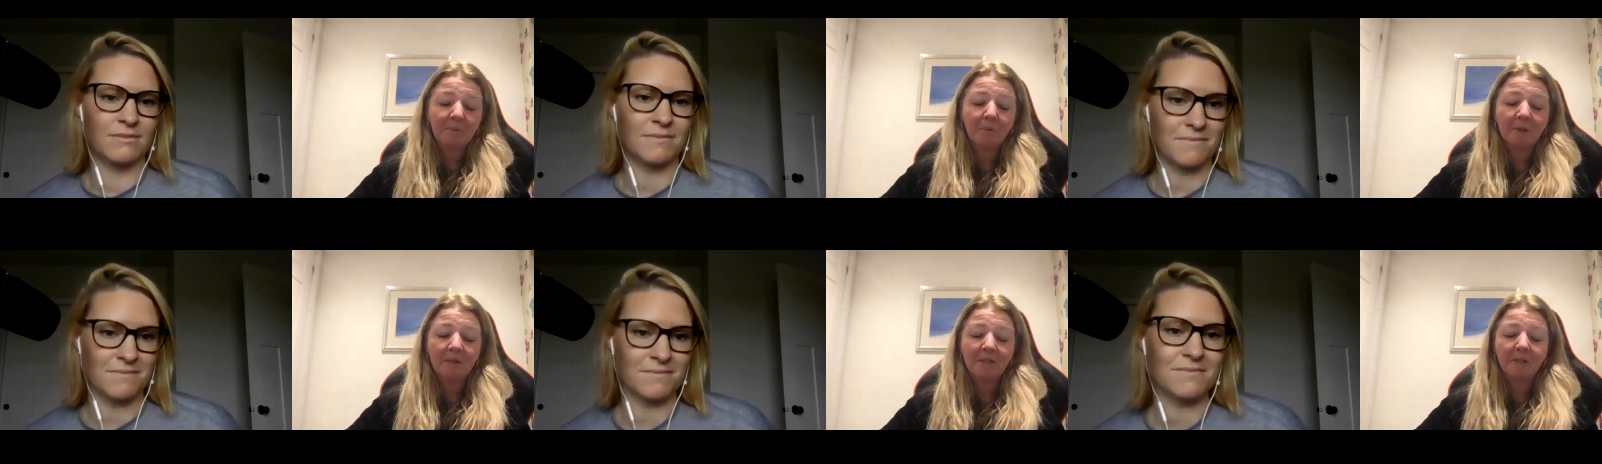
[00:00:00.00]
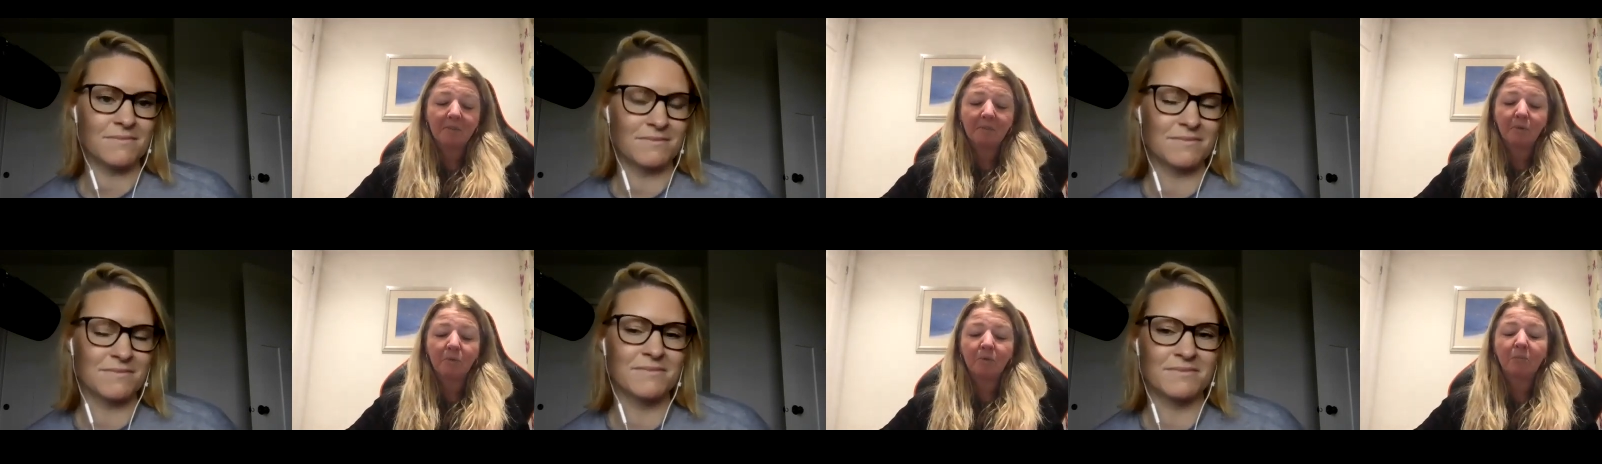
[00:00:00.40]
Speaker 1: Mm-hmm.
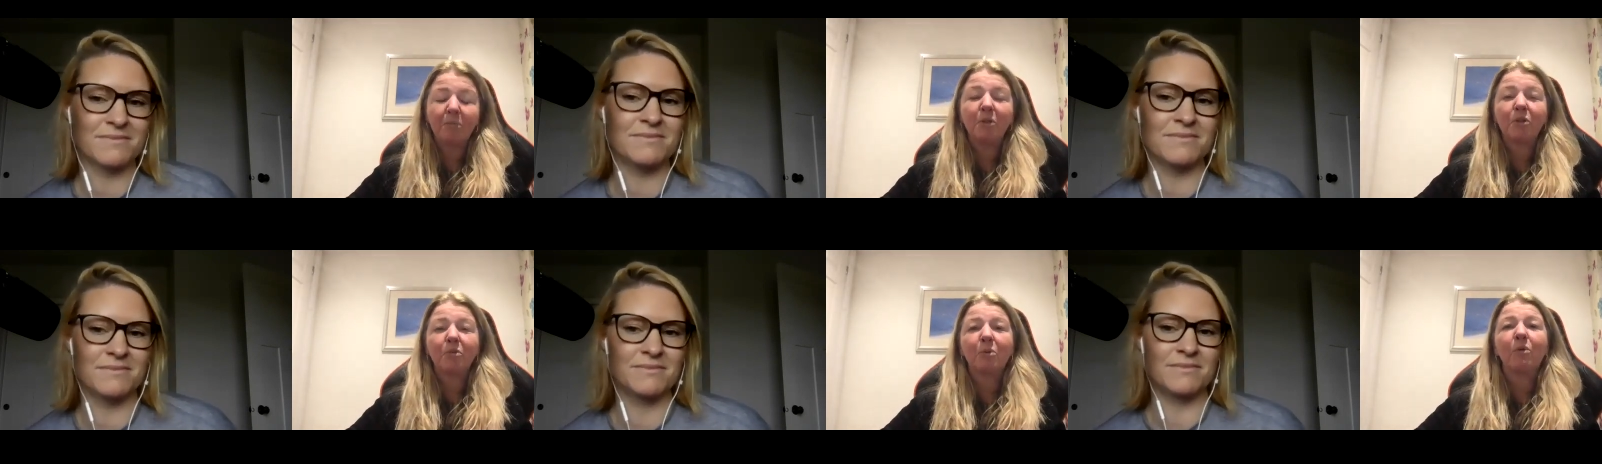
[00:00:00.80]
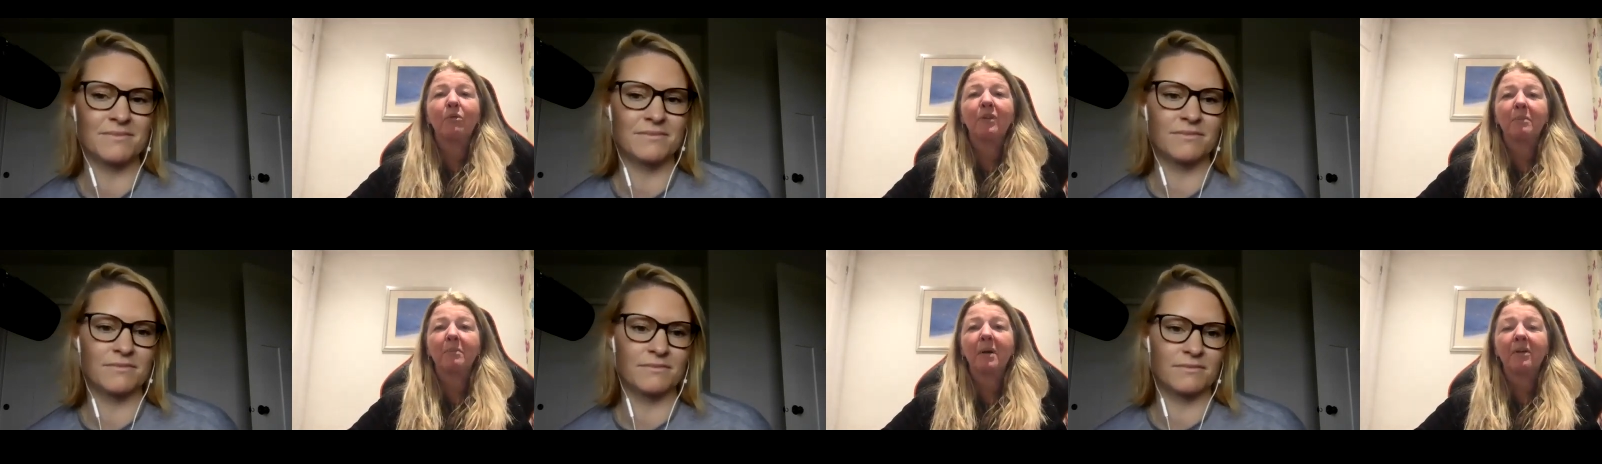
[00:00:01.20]
Basketball was much more of
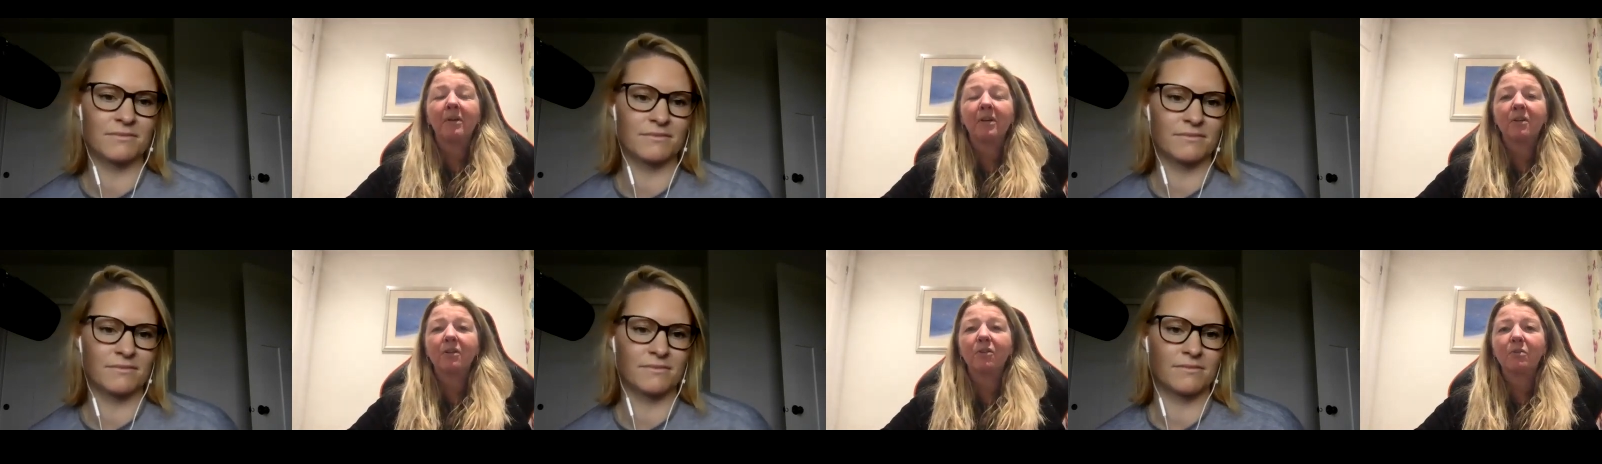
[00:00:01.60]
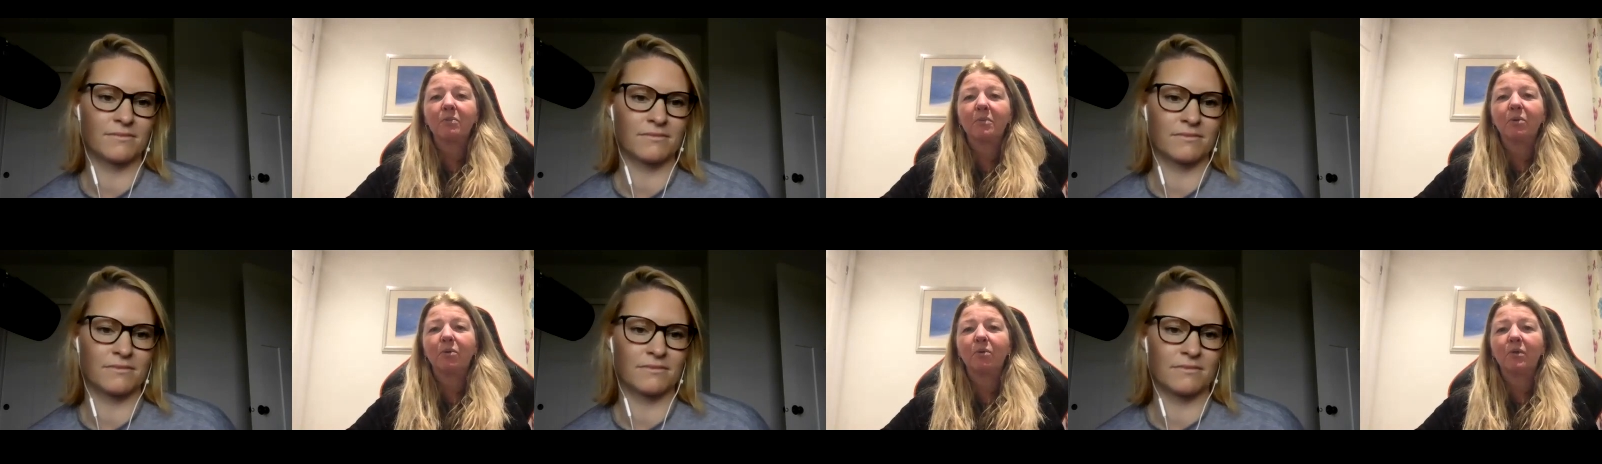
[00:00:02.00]
an American
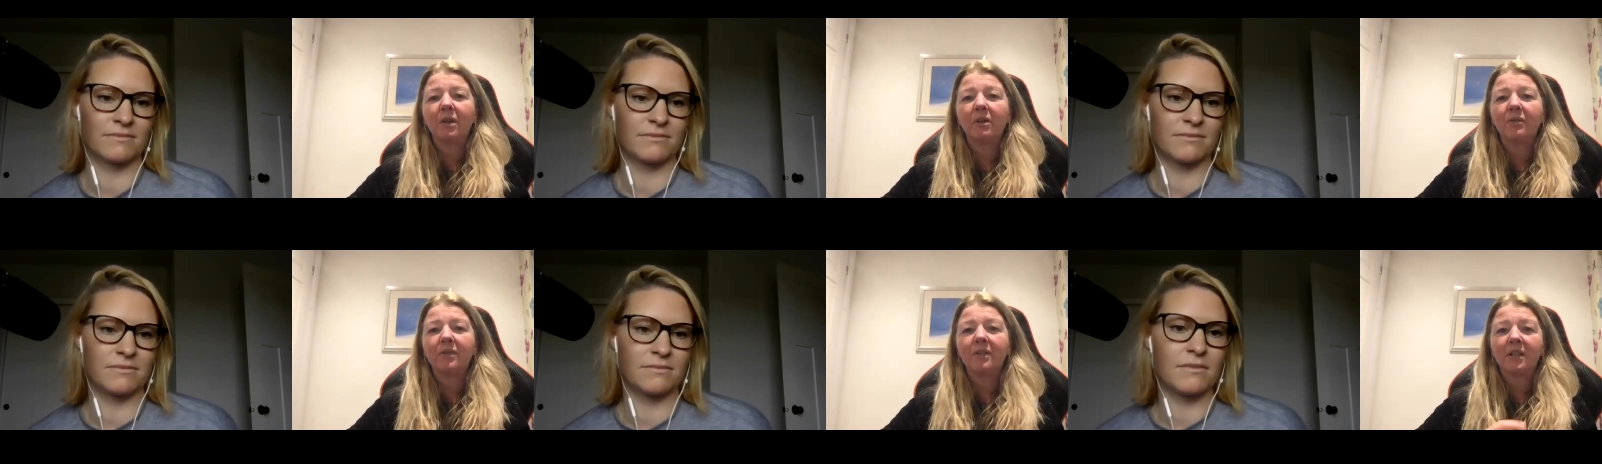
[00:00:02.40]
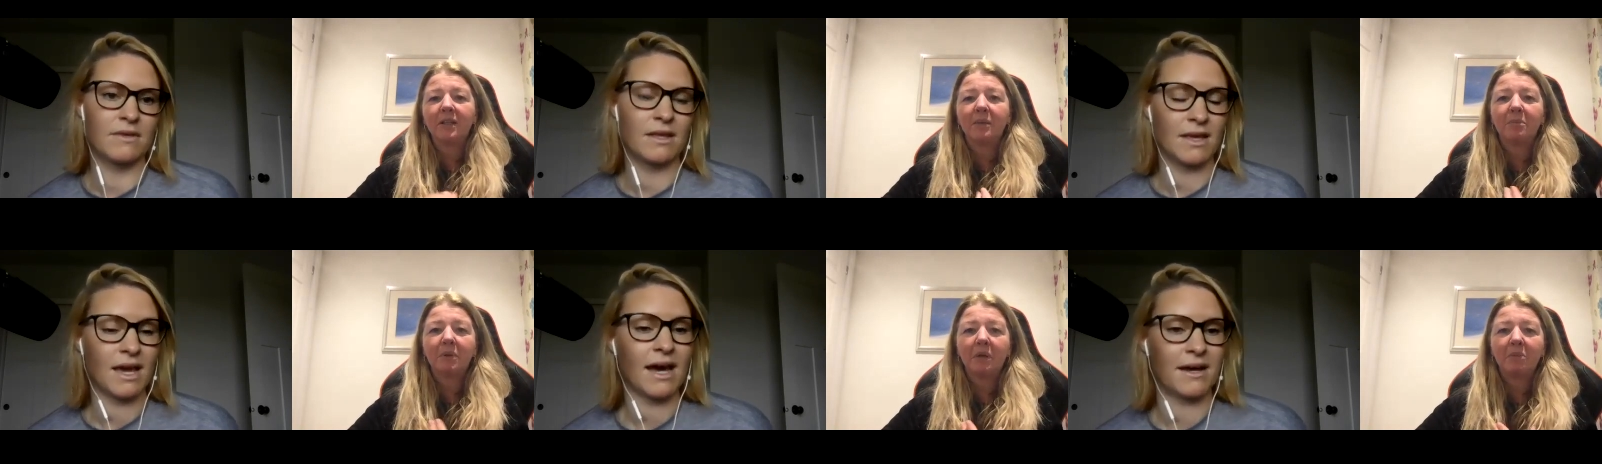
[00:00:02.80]
sport than obviously
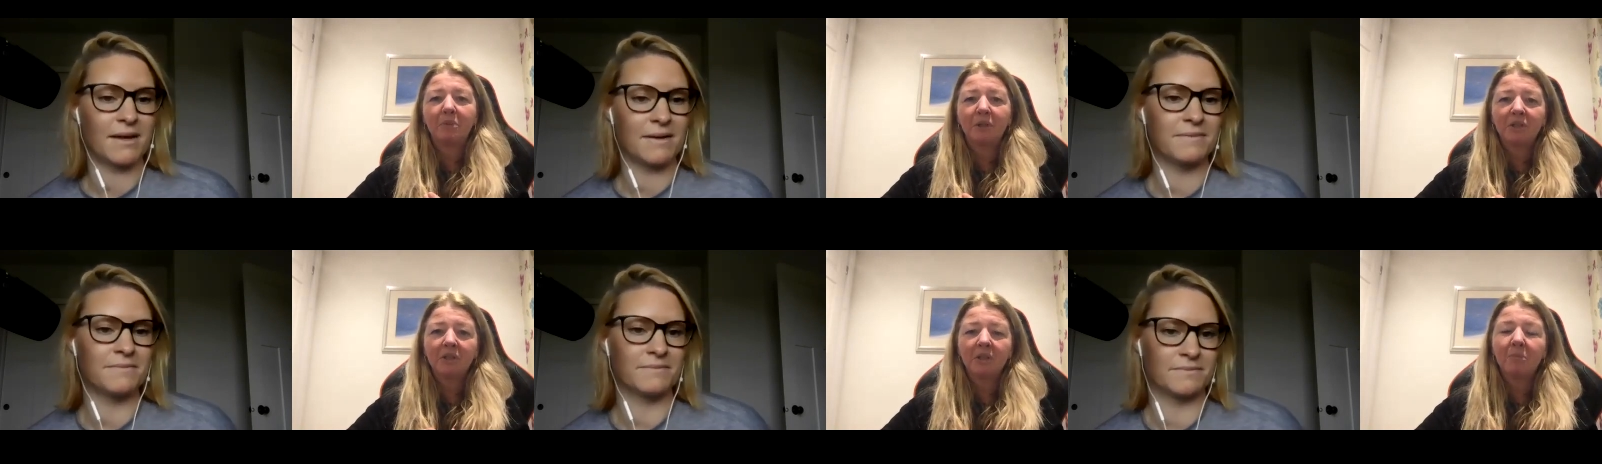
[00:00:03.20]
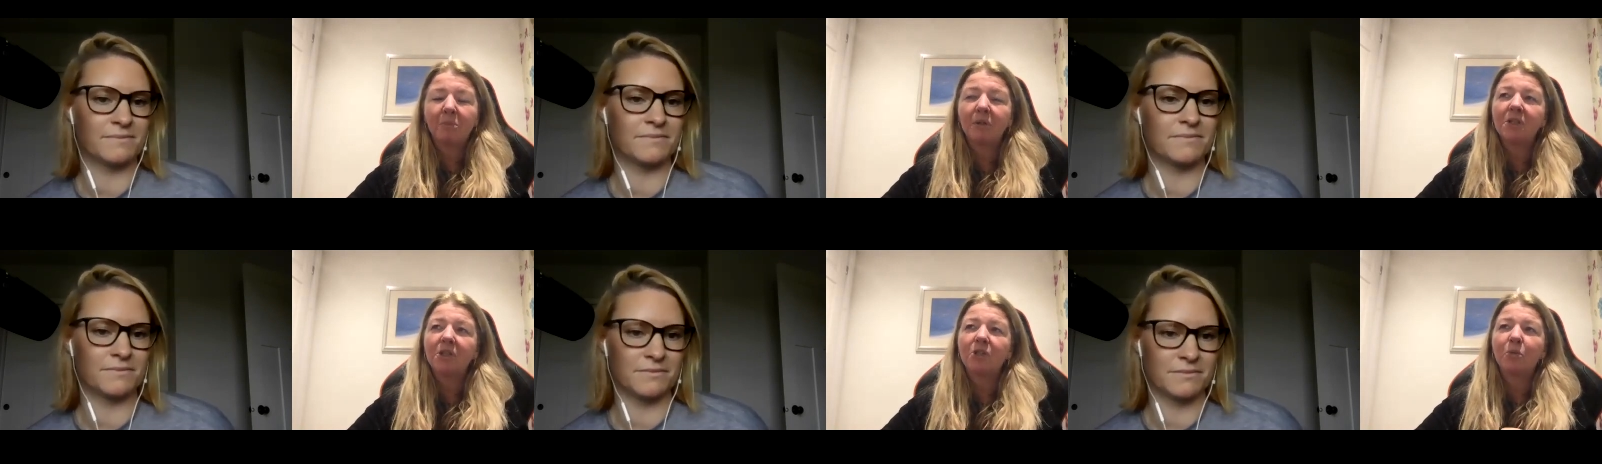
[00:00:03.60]
a, yeah. a, a
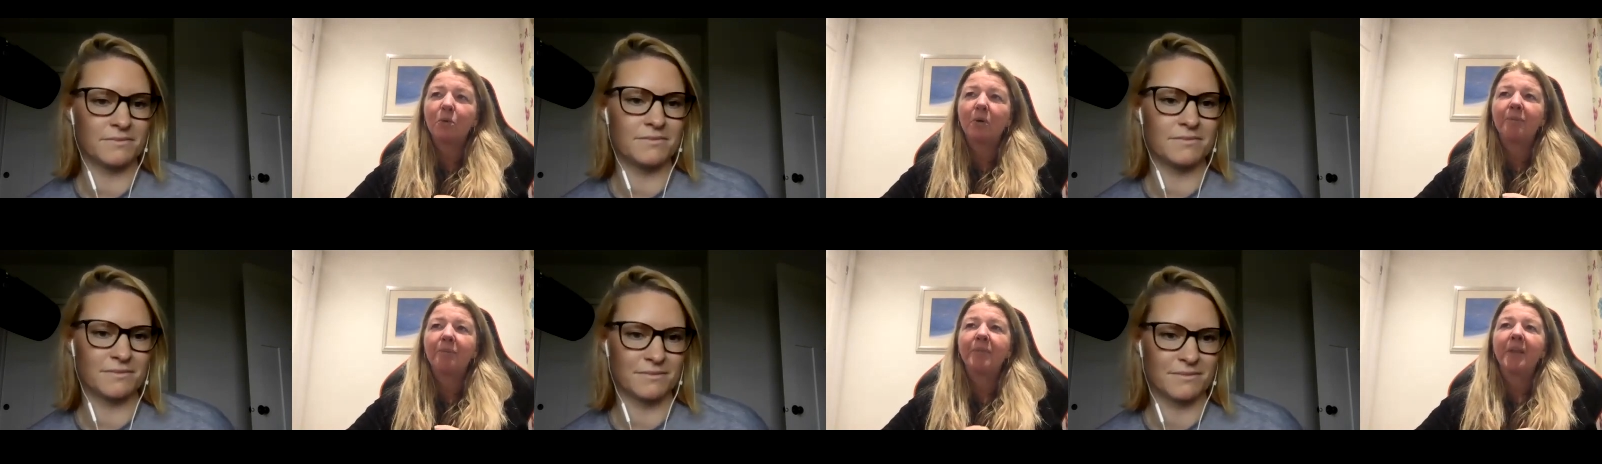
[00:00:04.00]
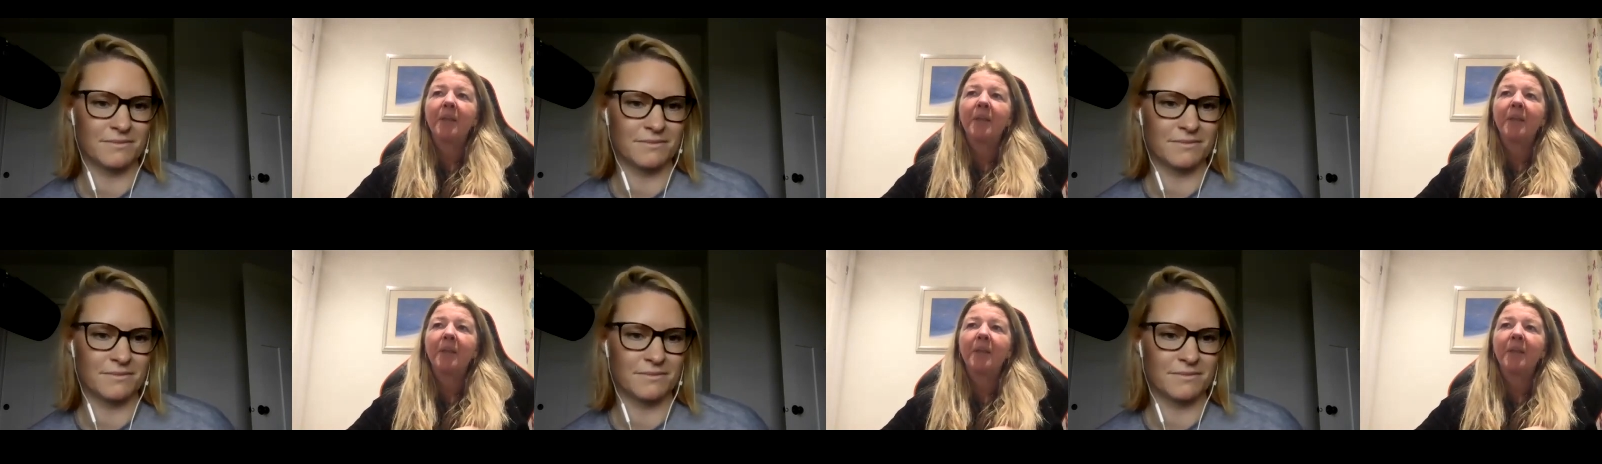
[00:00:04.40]
British one.